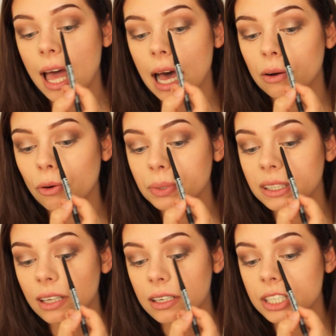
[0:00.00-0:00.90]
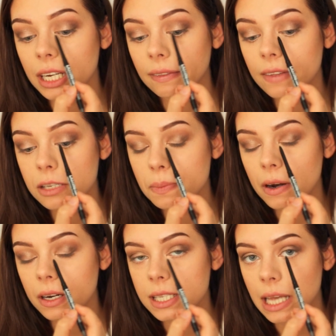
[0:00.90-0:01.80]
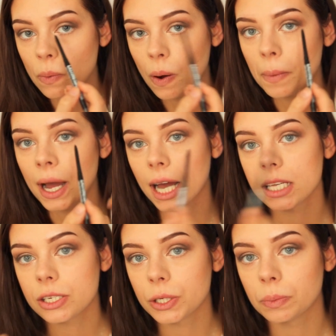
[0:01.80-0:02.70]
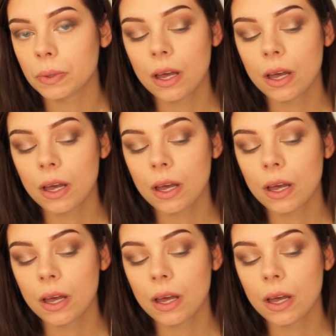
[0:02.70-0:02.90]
I won't be touching this part because I want my eyes to